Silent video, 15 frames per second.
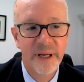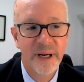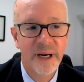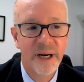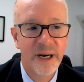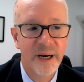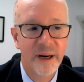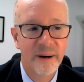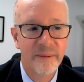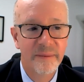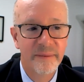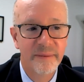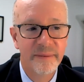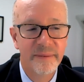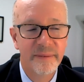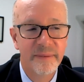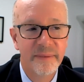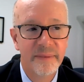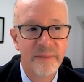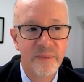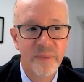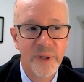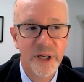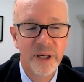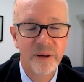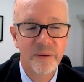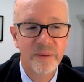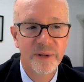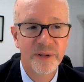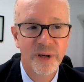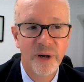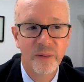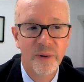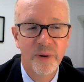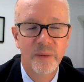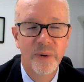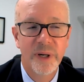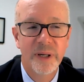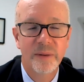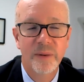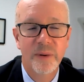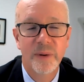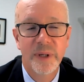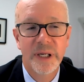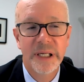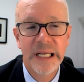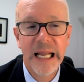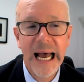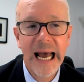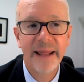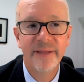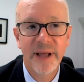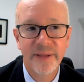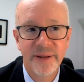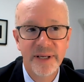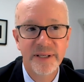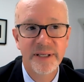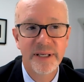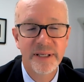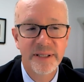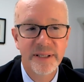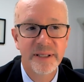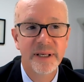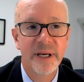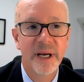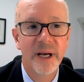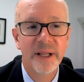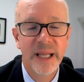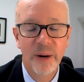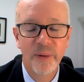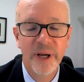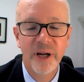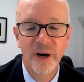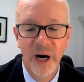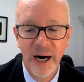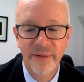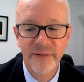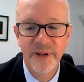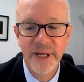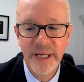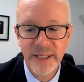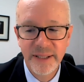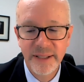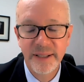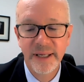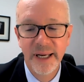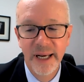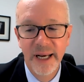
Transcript: we're glad that that we can offer this,